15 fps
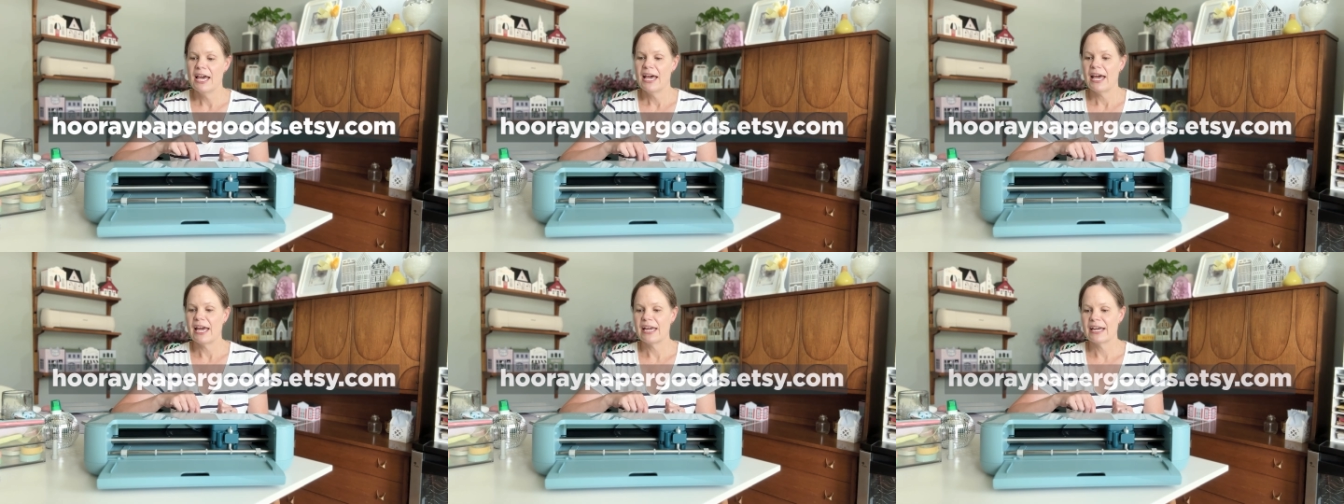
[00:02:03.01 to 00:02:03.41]

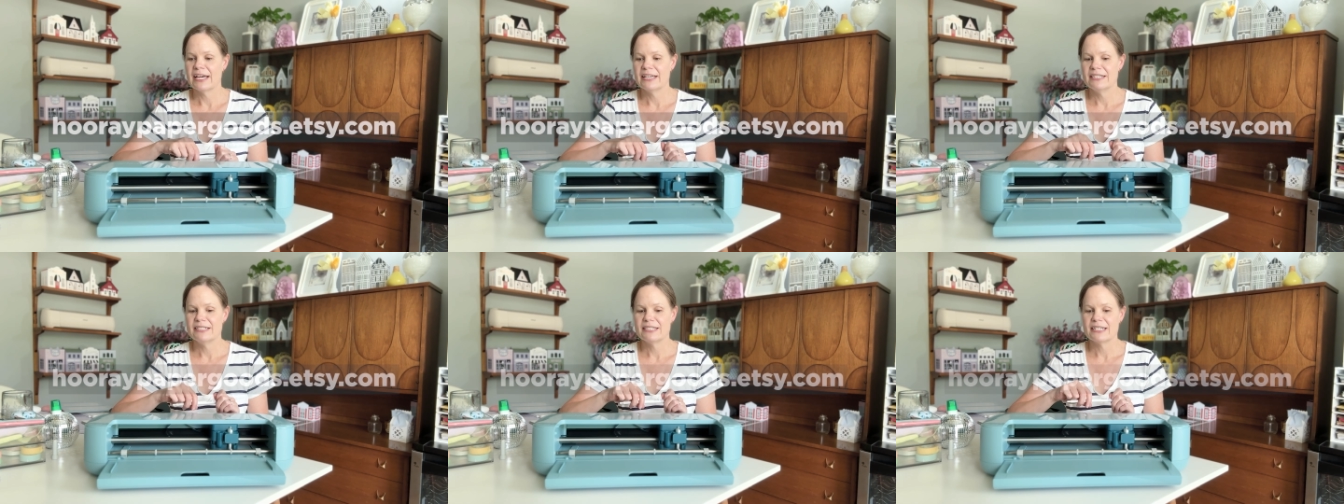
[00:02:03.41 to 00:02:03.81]

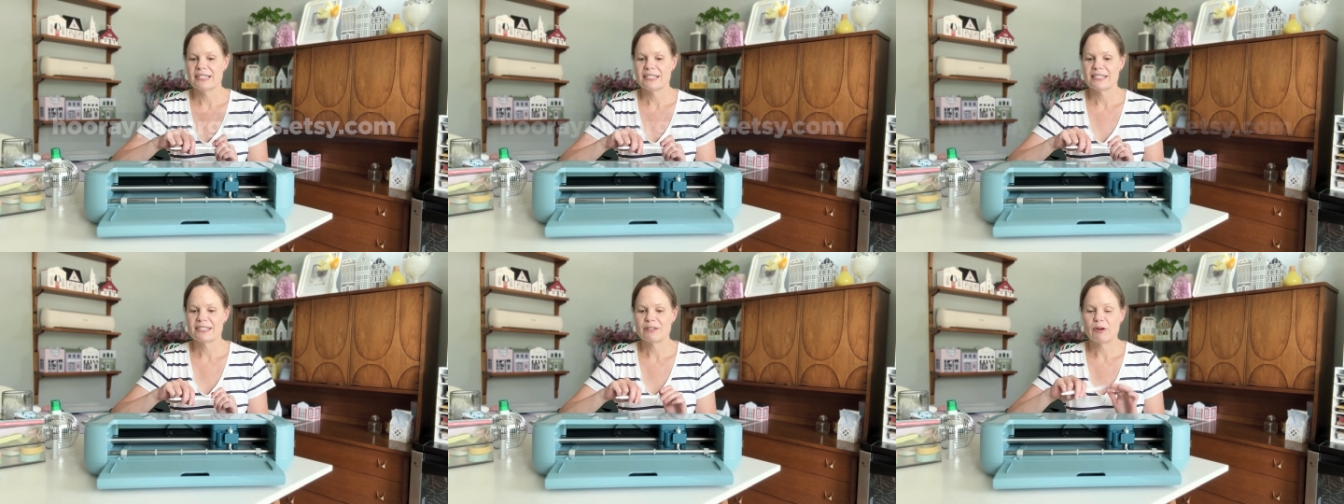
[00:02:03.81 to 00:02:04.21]
And
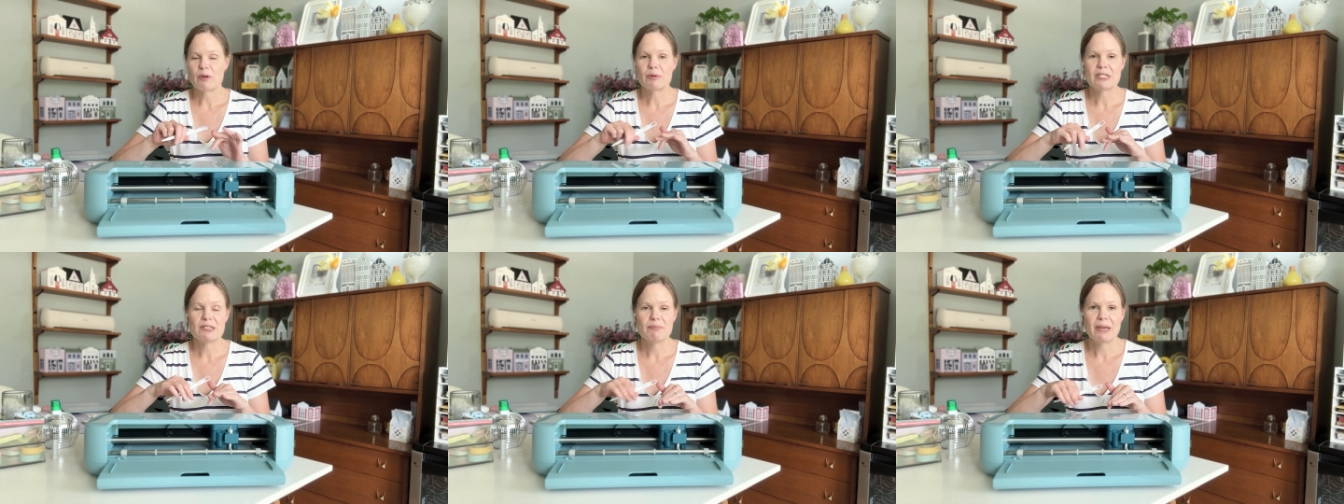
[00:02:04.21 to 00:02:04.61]
so I
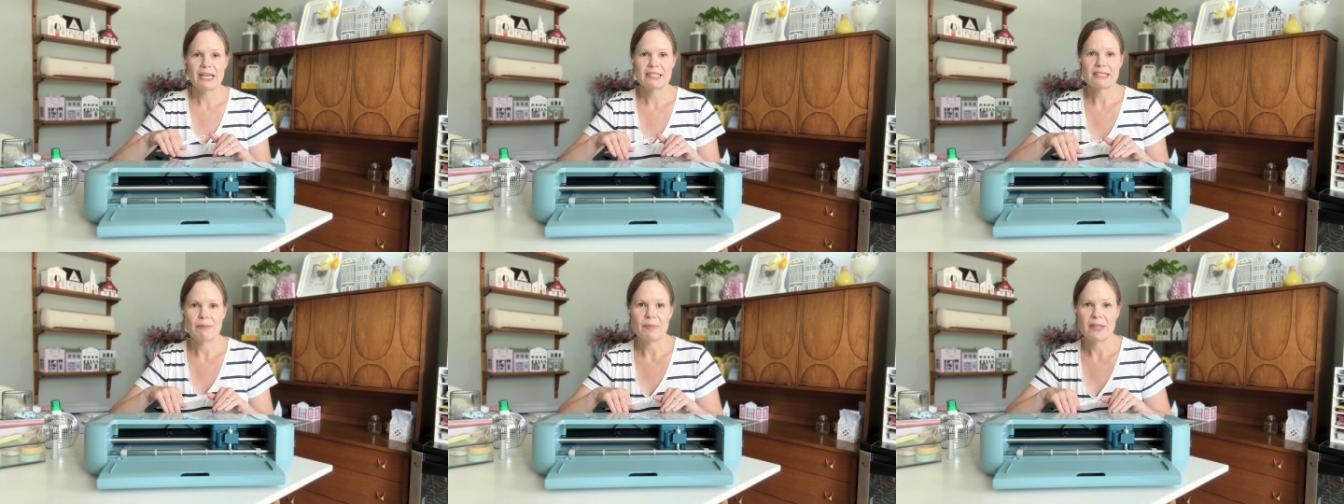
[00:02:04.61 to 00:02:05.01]
went to make
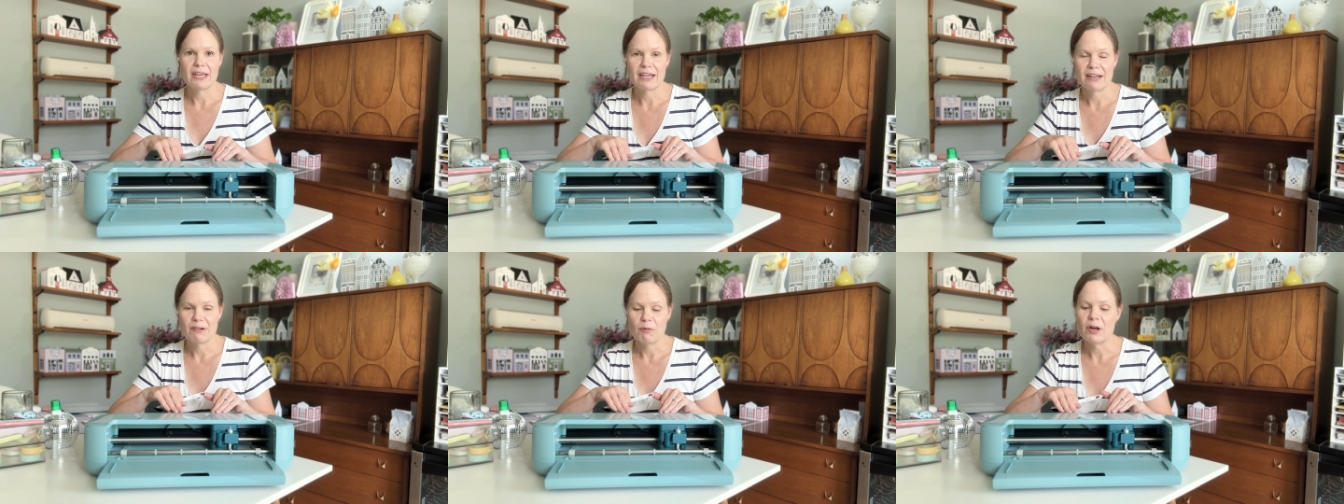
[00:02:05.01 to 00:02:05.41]

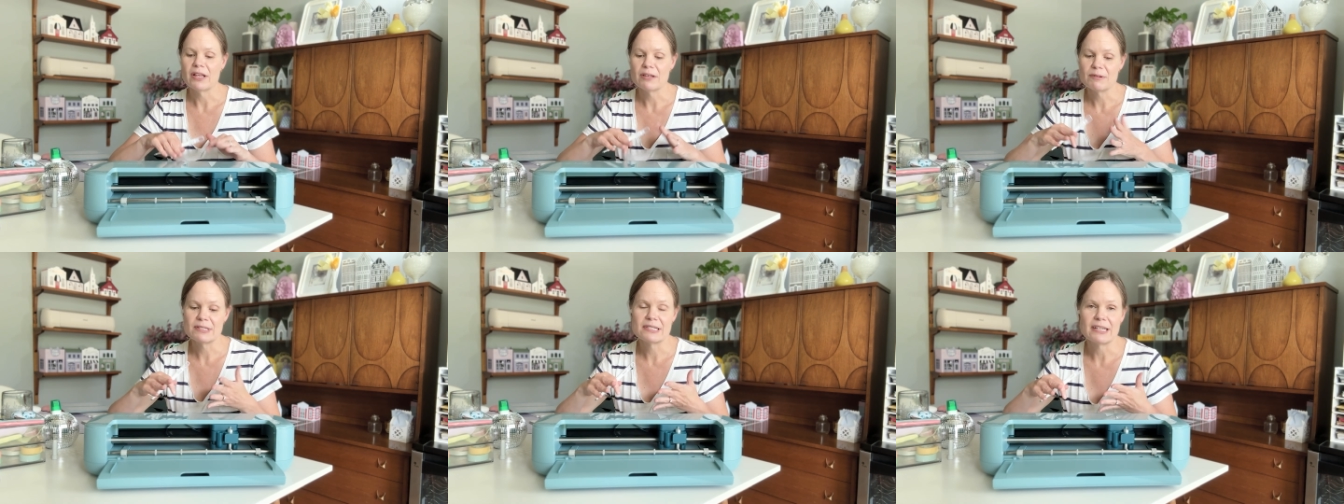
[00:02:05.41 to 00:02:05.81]
something while
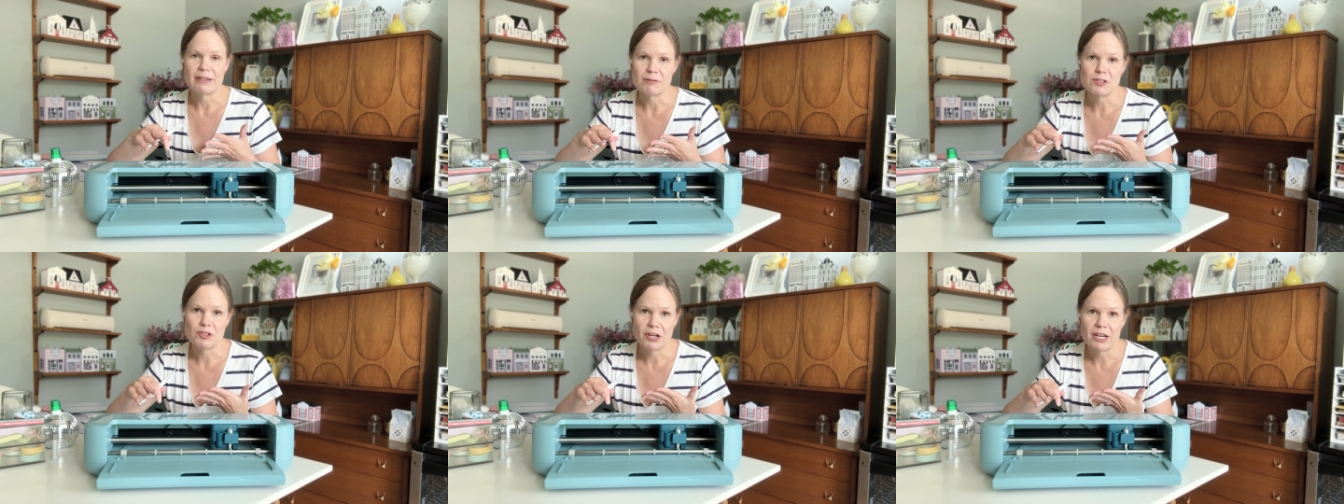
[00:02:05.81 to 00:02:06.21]
I
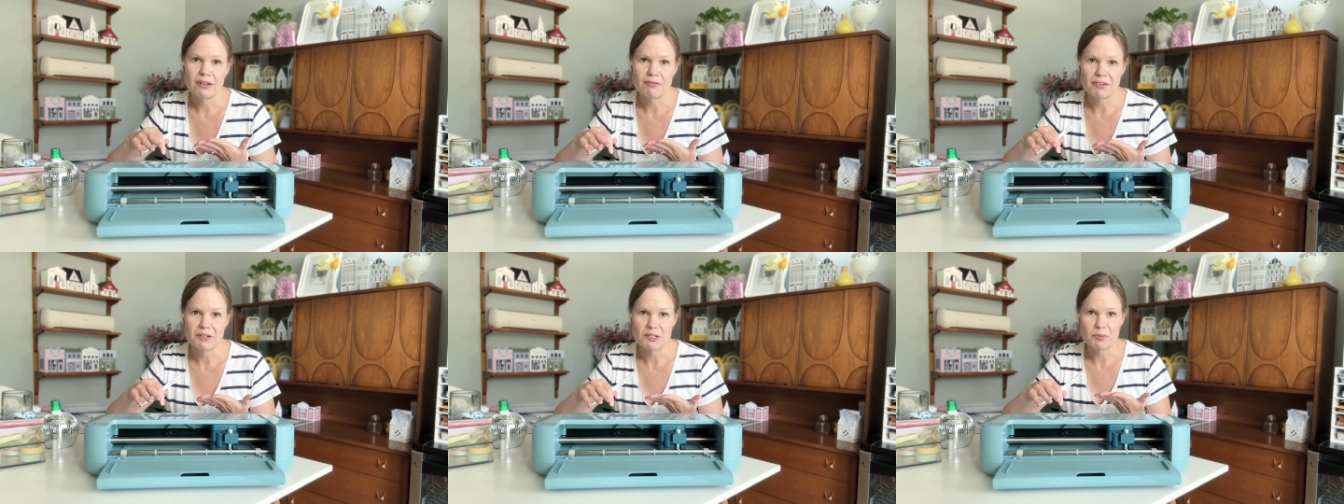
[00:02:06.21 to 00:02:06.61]
was trying to
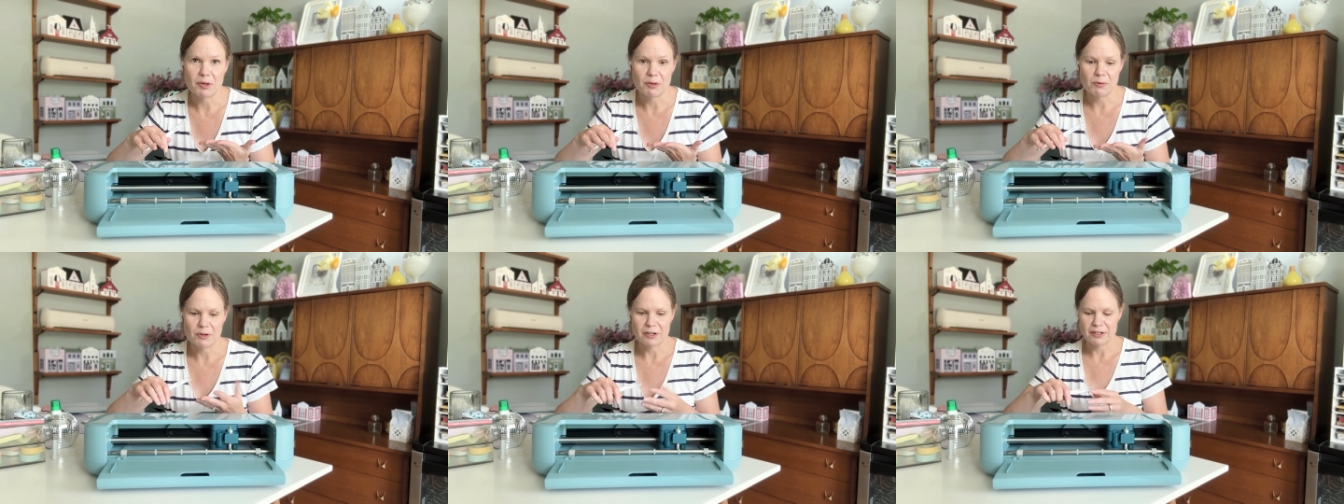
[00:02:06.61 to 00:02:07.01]
finish my
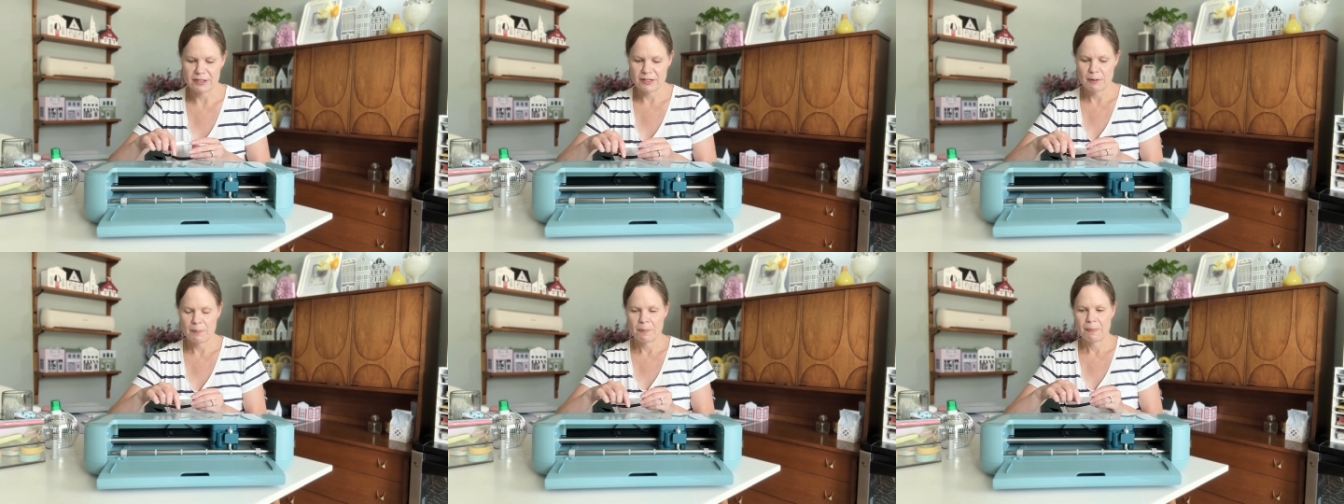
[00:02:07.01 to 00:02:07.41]
order